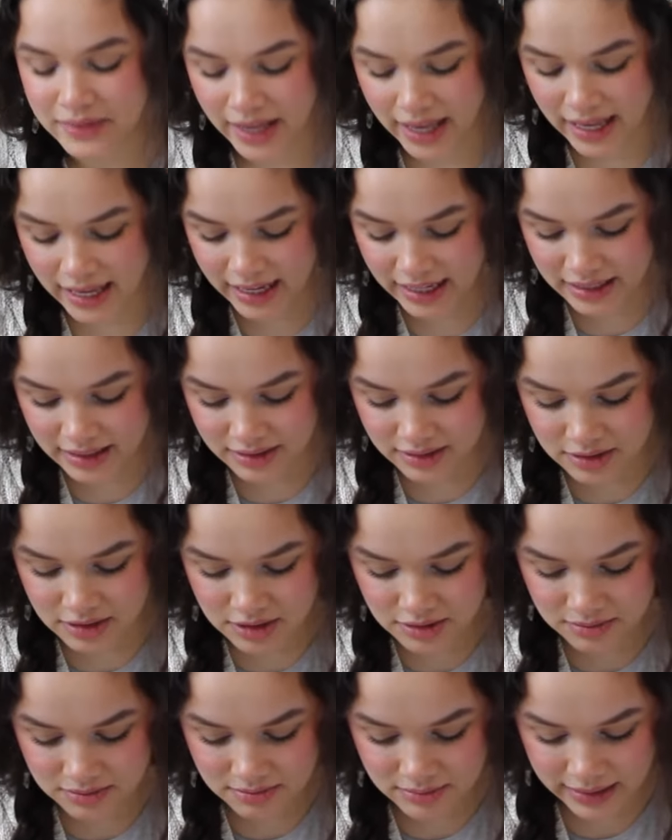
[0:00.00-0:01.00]
and
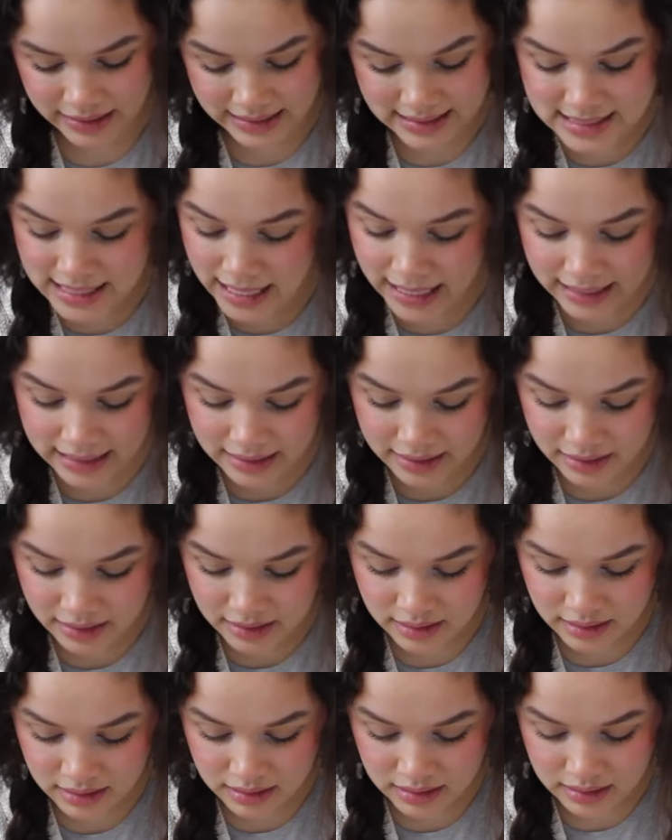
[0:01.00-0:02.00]
like 10,
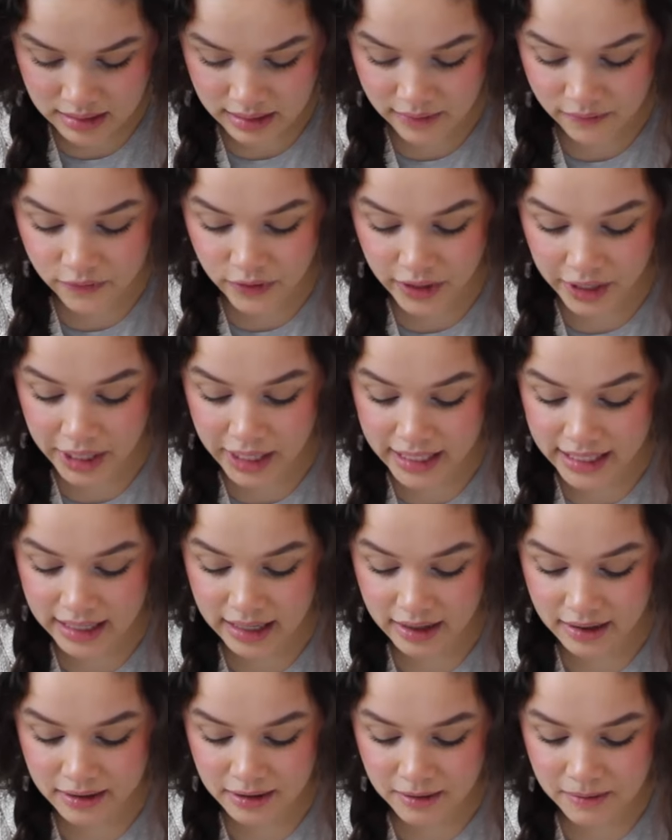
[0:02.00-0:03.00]
like very
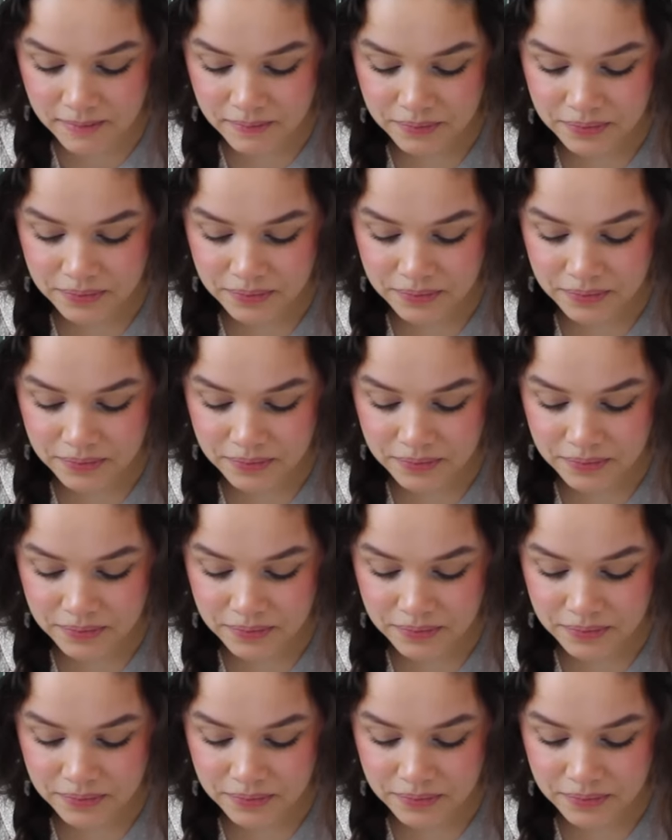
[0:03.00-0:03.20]
young.